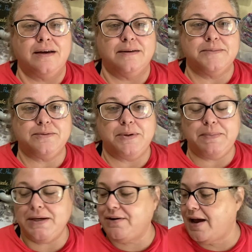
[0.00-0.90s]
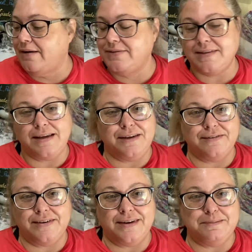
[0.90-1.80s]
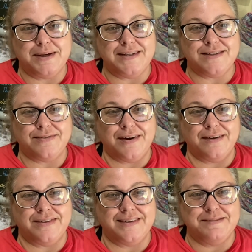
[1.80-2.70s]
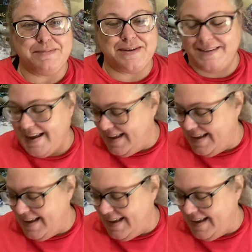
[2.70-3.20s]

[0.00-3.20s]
Sweet Pea Crafts, thank you very much for all the birthday